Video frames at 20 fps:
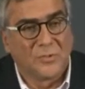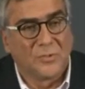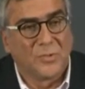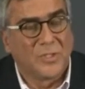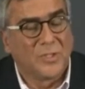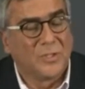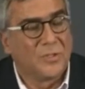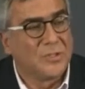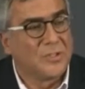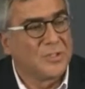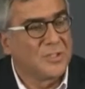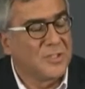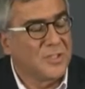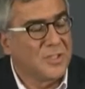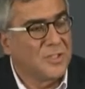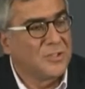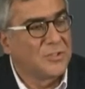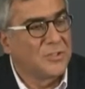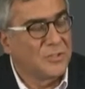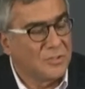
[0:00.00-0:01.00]

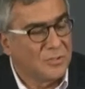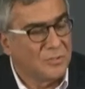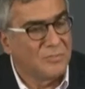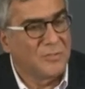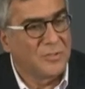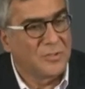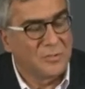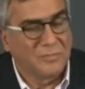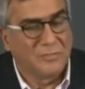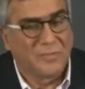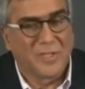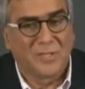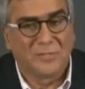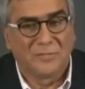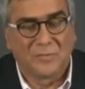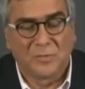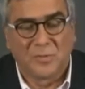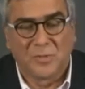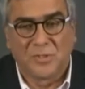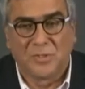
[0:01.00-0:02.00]
regurgitation, the
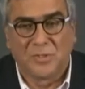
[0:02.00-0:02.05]
valve